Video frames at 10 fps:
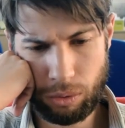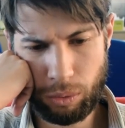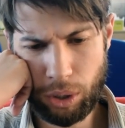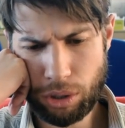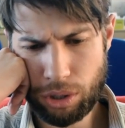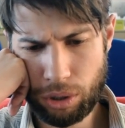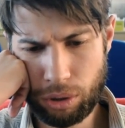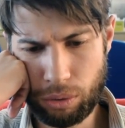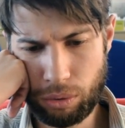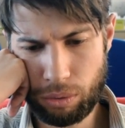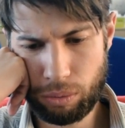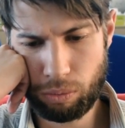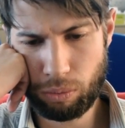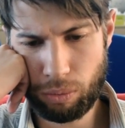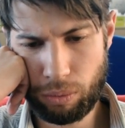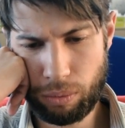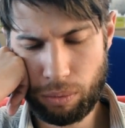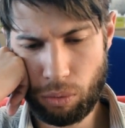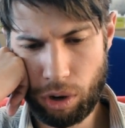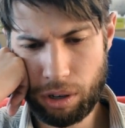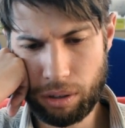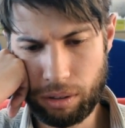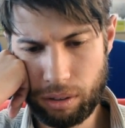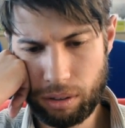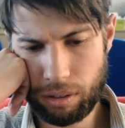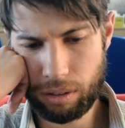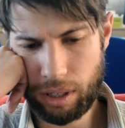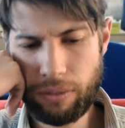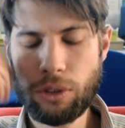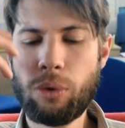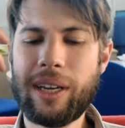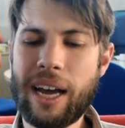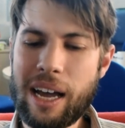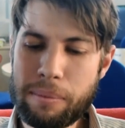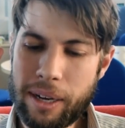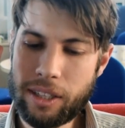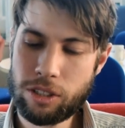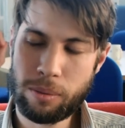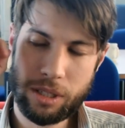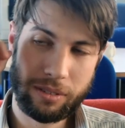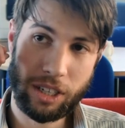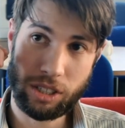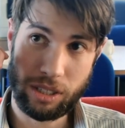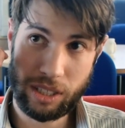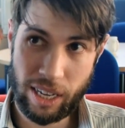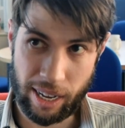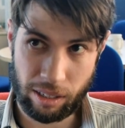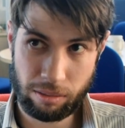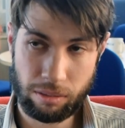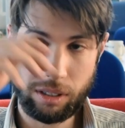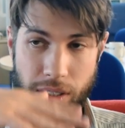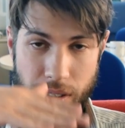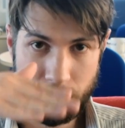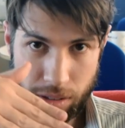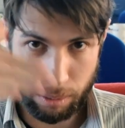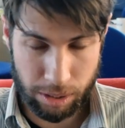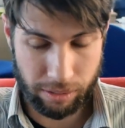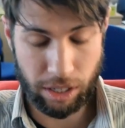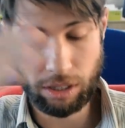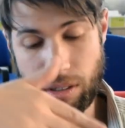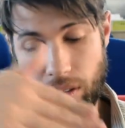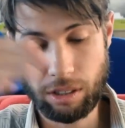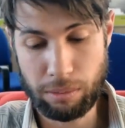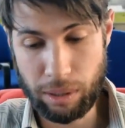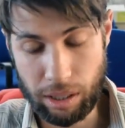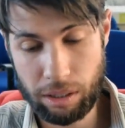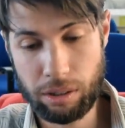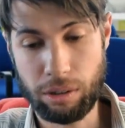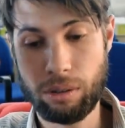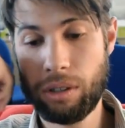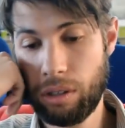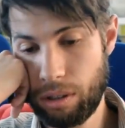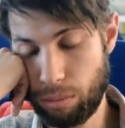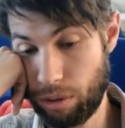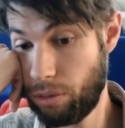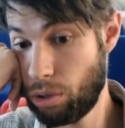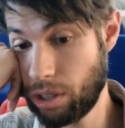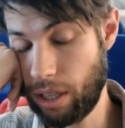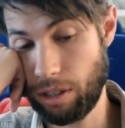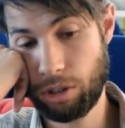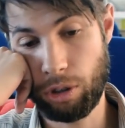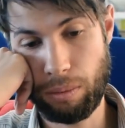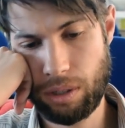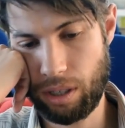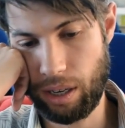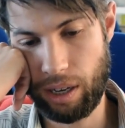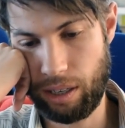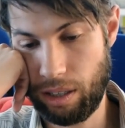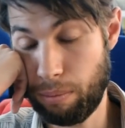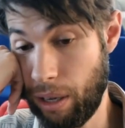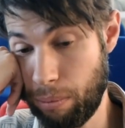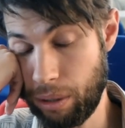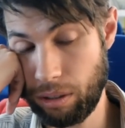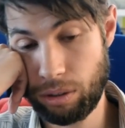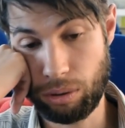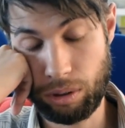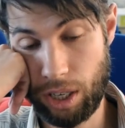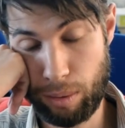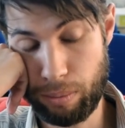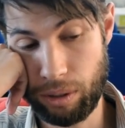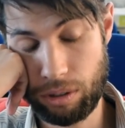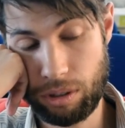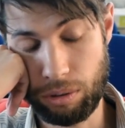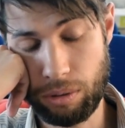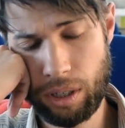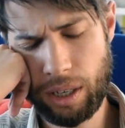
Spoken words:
We also want to, even though we can't make these observations yet, these observations are going to be, with future telescopes that are either being built or going to be built soon.